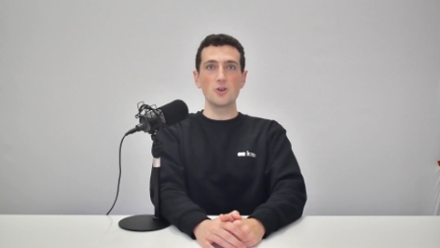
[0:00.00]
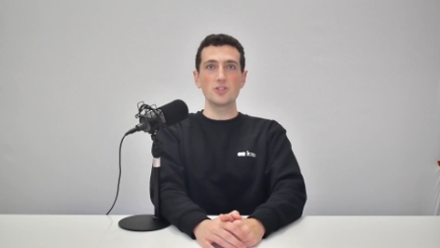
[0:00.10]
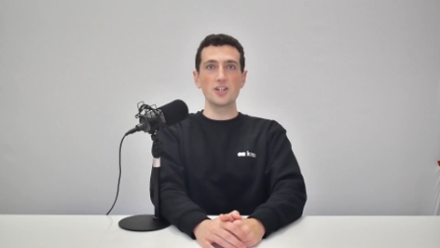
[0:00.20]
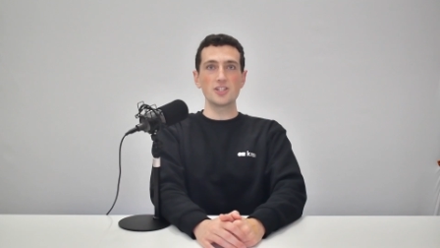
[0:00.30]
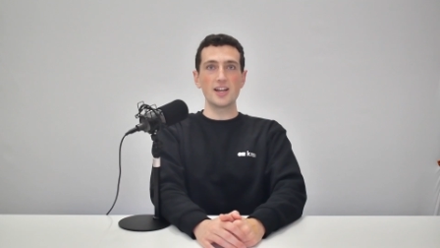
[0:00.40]

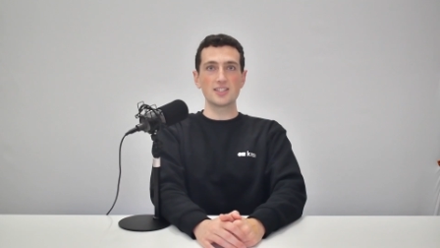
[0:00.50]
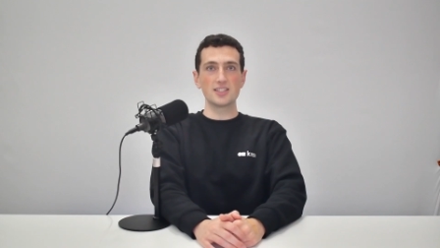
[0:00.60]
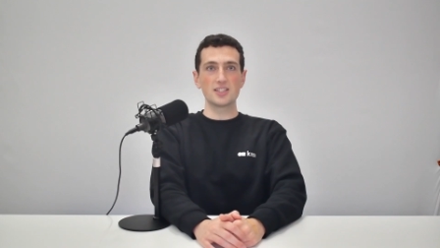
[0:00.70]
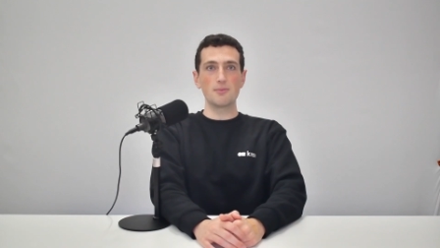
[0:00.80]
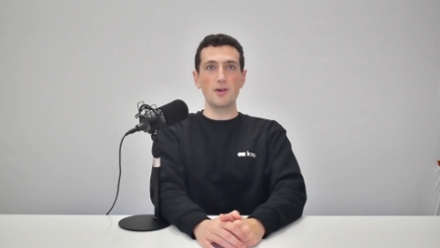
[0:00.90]
No-touch
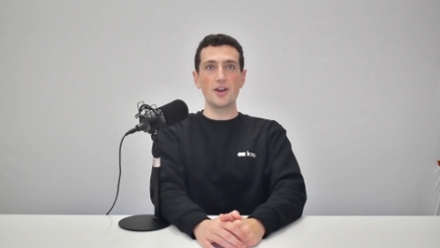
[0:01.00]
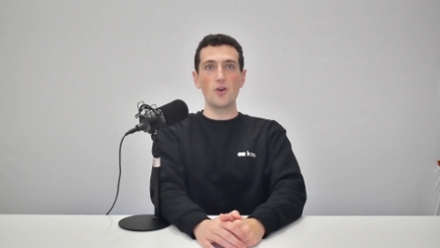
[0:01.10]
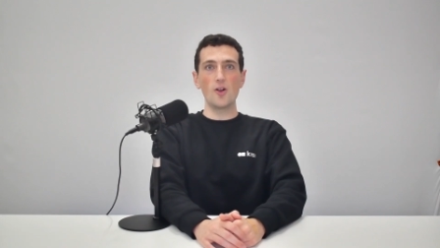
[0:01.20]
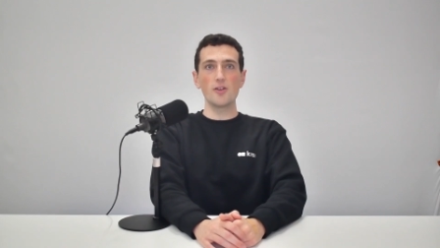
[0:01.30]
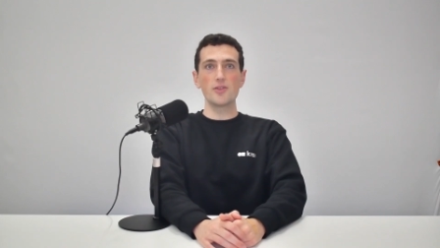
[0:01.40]
exits combine
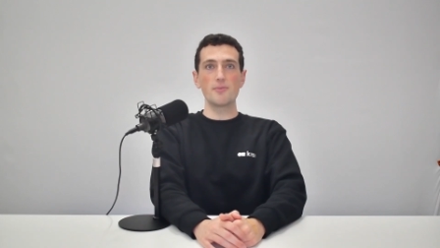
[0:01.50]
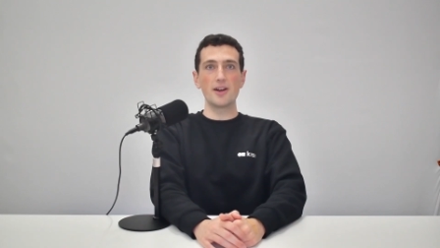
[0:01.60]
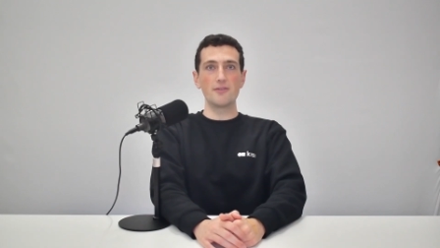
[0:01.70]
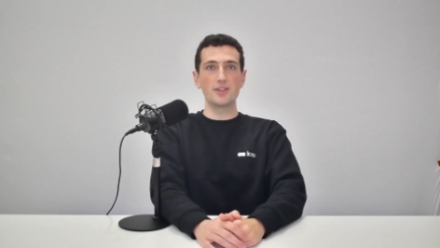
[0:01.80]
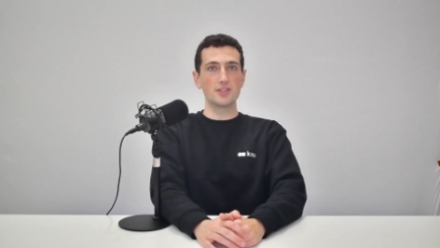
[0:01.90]
all of the
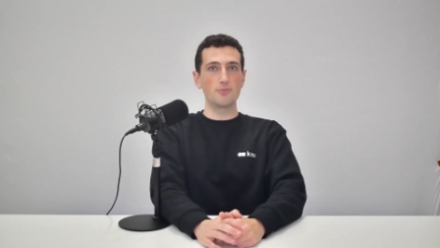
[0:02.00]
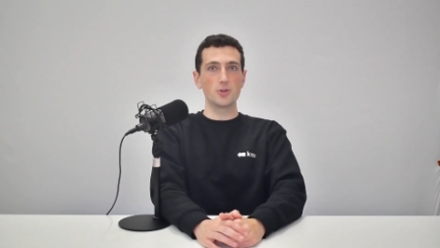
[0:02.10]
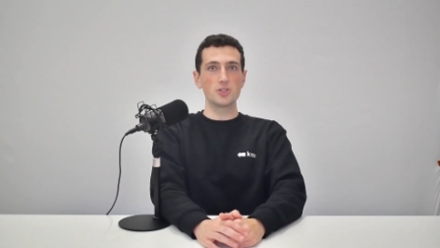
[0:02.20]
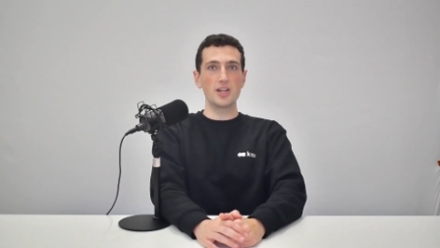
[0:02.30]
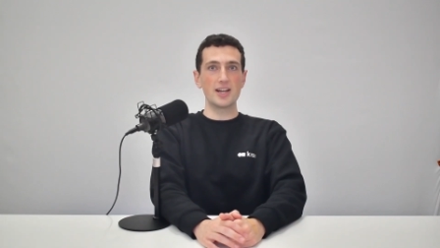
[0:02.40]
benefits of
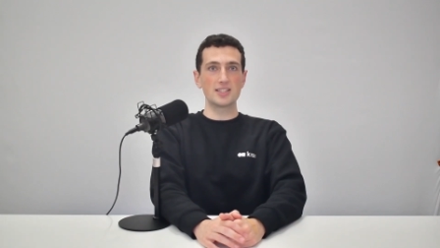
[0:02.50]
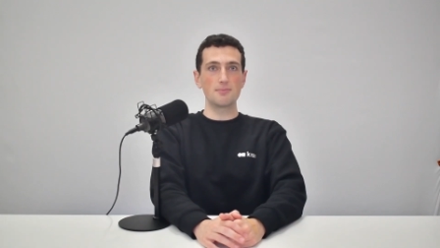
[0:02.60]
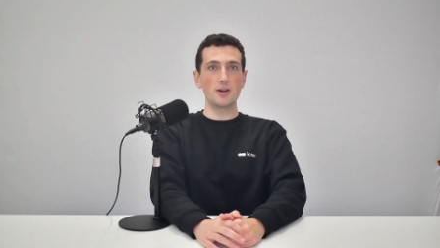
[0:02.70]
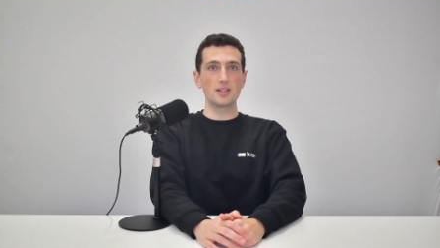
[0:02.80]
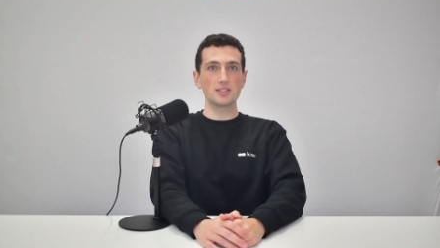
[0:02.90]

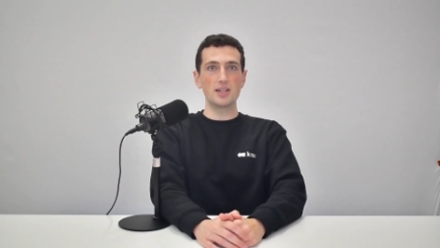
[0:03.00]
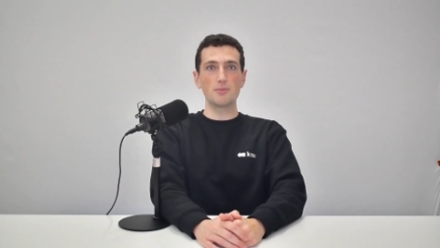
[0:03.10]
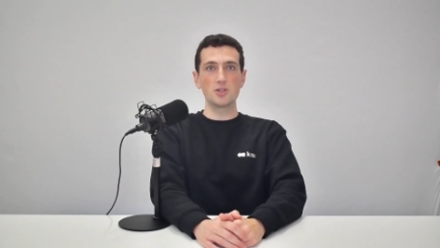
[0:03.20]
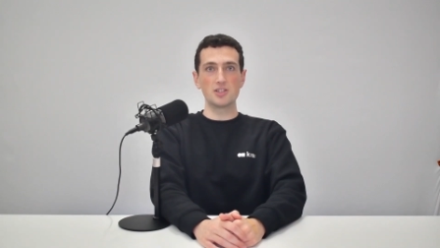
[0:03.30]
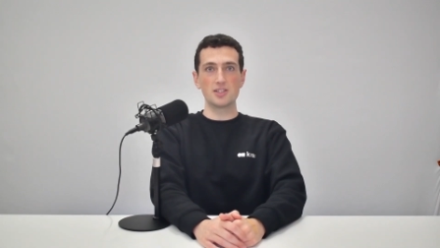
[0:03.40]
push-to-exit buttons
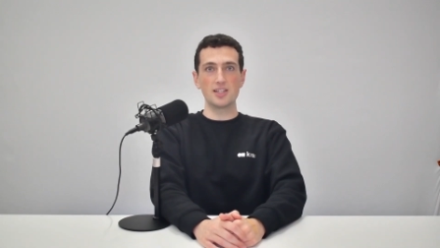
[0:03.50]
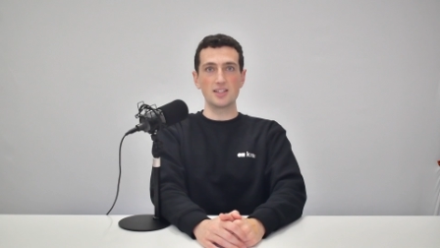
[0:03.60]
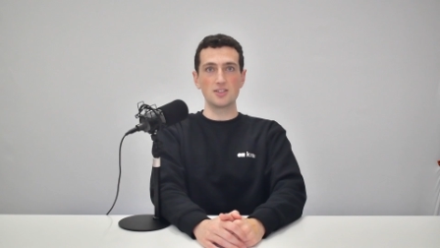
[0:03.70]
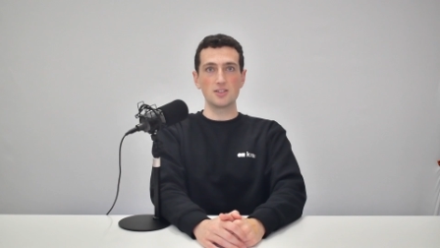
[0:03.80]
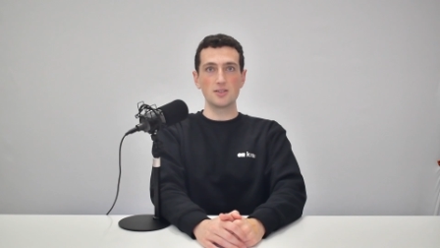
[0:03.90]
and motion
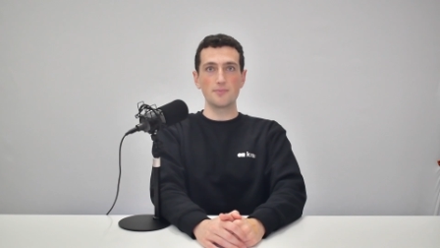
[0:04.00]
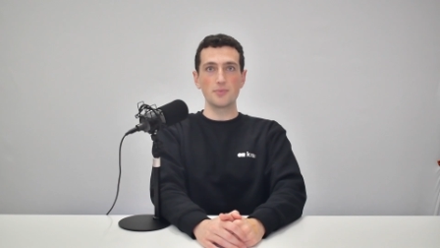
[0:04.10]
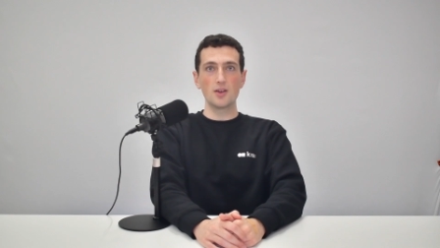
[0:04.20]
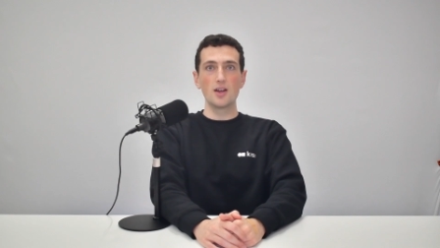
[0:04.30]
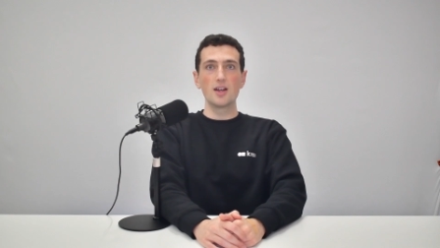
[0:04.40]
sensors.
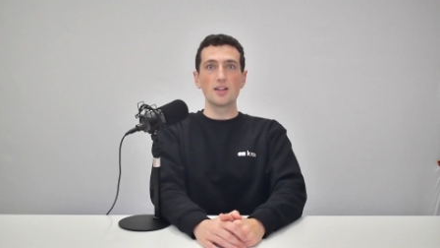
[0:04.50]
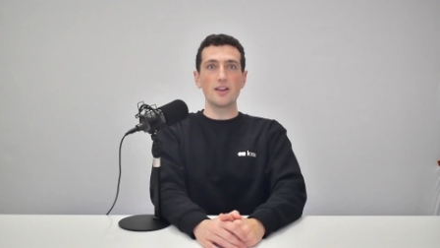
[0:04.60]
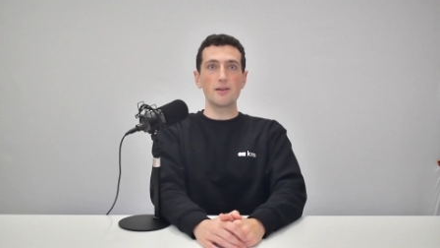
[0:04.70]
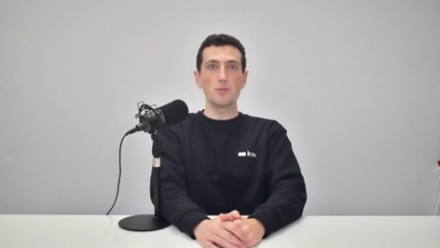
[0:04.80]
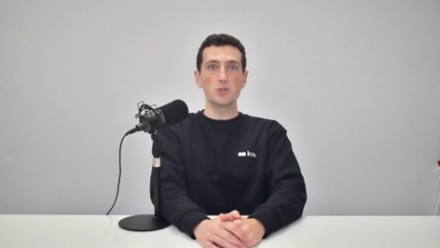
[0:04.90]

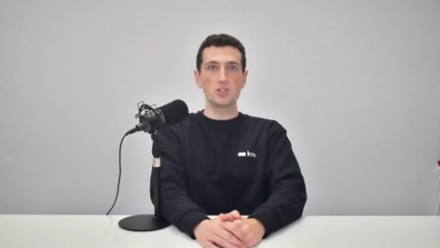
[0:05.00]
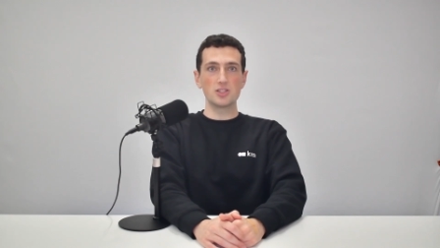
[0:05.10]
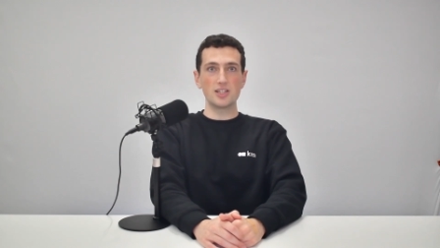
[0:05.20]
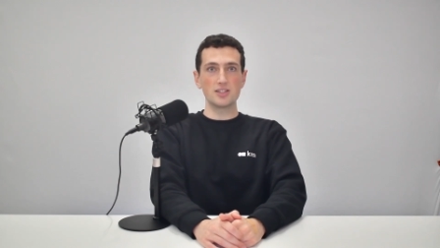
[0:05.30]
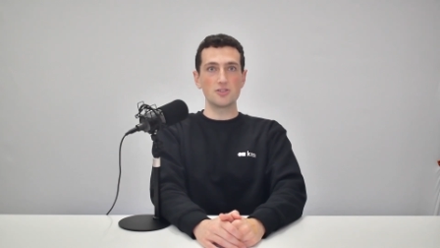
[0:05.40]
Like
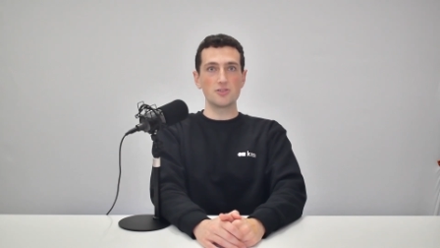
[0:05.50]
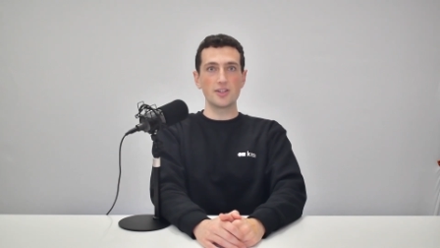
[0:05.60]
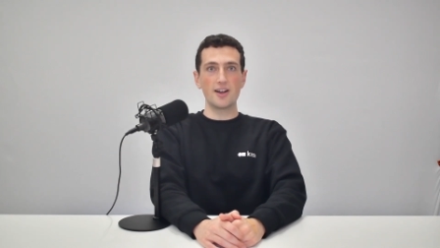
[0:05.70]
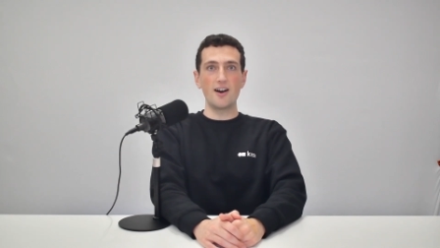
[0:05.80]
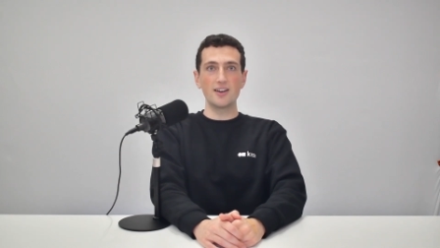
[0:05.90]
motion sensors,
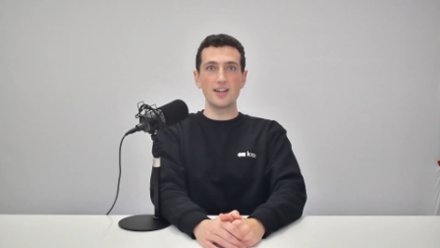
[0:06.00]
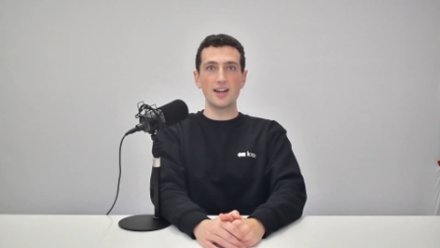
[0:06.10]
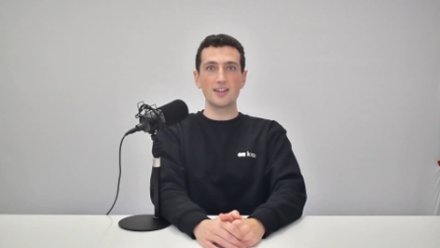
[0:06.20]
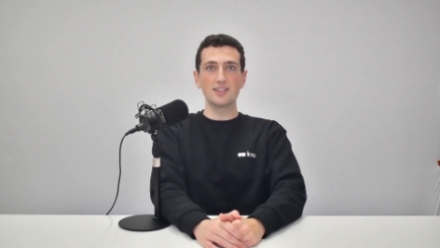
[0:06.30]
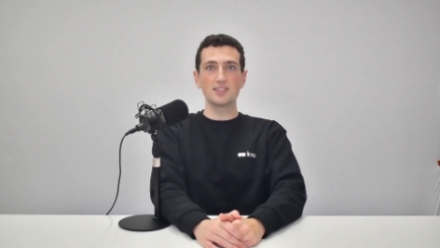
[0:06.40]
the
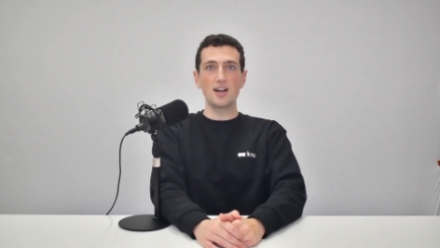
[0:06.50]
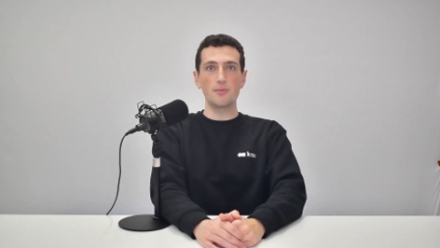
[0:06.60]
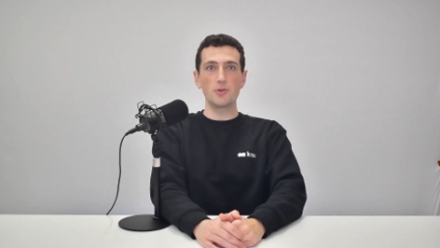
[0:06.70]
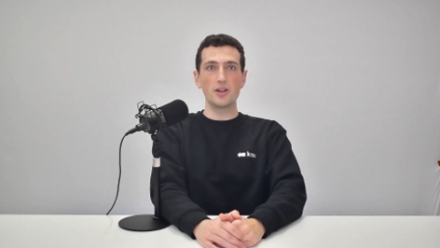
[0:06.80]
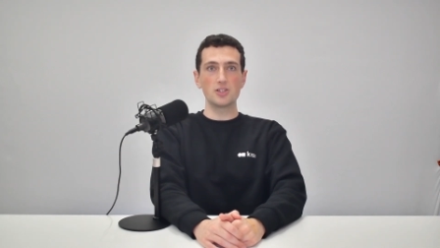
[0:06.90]
contactless
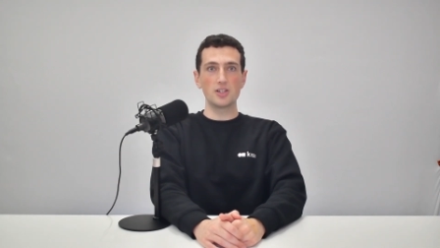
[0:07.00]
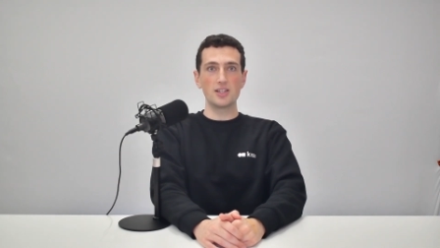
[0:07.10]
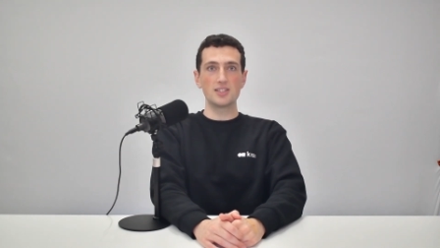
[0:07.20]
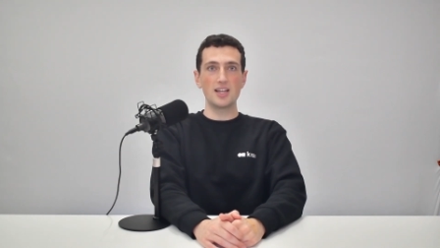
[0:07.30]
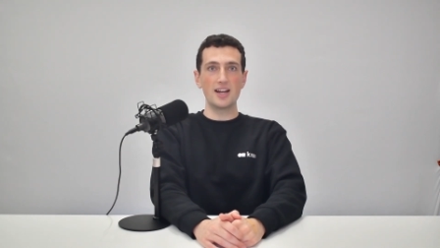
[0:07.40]
operation
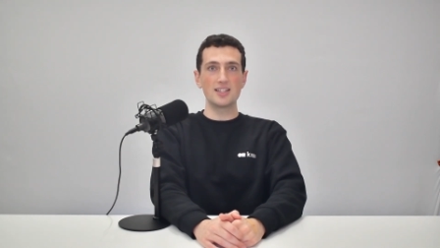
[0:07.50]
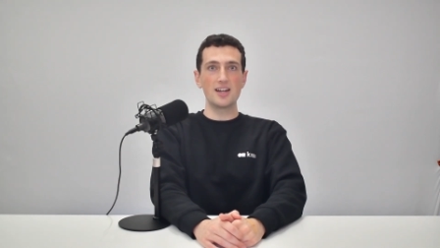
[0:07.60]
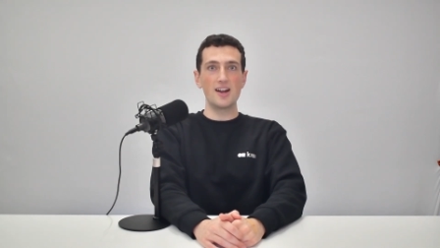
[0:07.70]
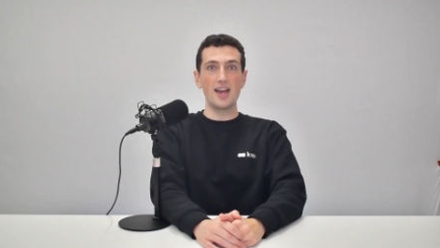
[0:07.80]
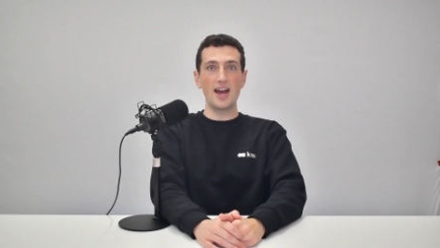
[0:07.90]
is
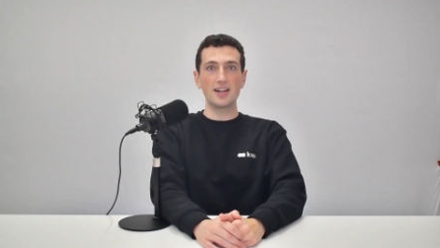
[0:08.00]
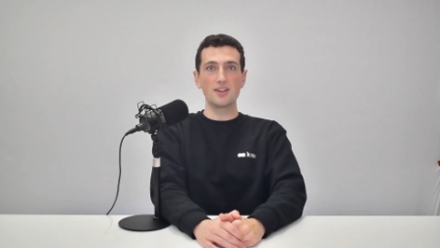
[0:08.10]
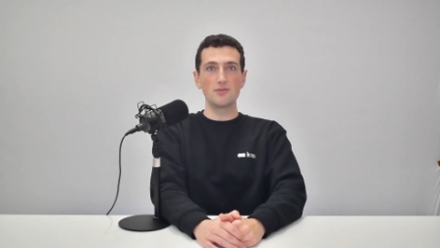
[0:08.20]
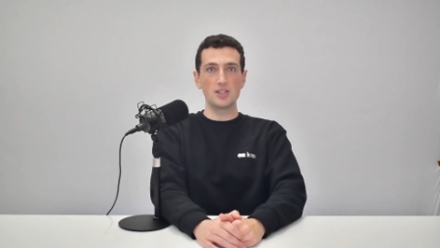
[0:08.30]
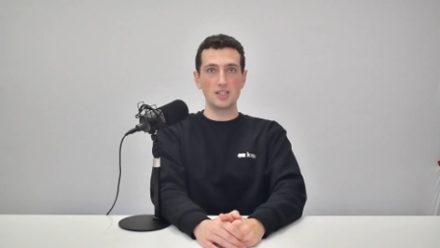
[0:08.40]
sanitary and
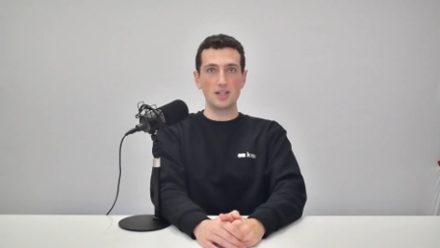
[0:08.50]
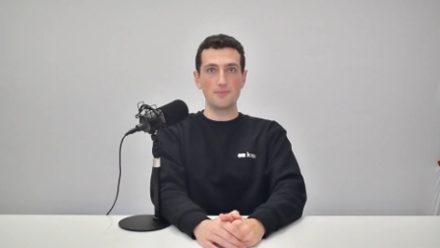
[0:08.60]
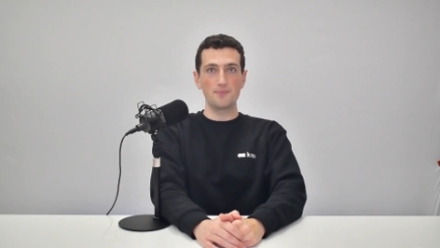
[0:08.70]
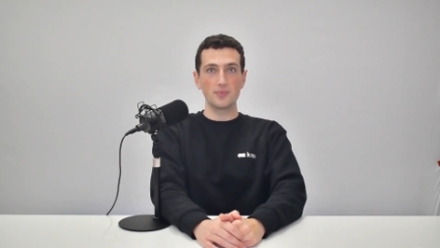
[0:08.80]
convenient.